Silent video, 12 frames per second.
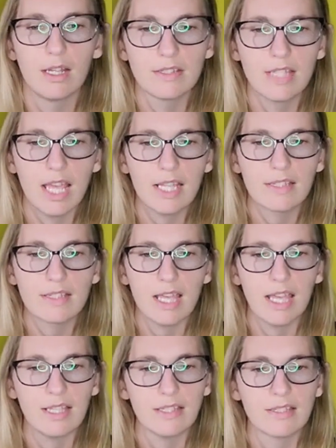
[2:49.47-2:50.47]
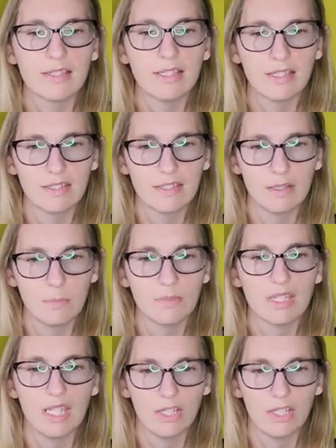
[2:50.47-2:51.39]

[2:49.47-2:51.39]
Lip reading: takes a systems